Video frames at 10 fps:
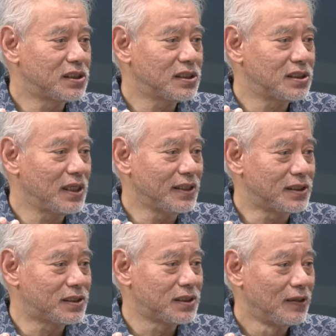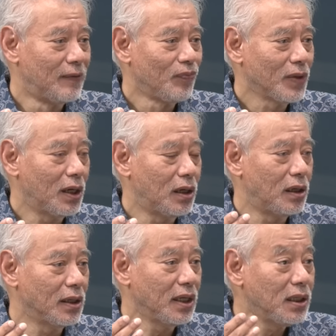states
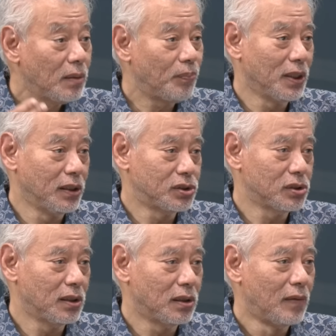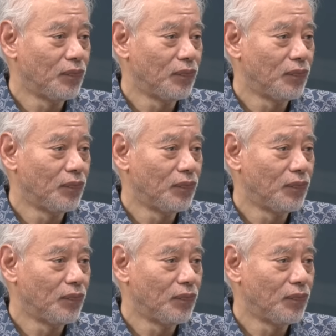in the peninsula.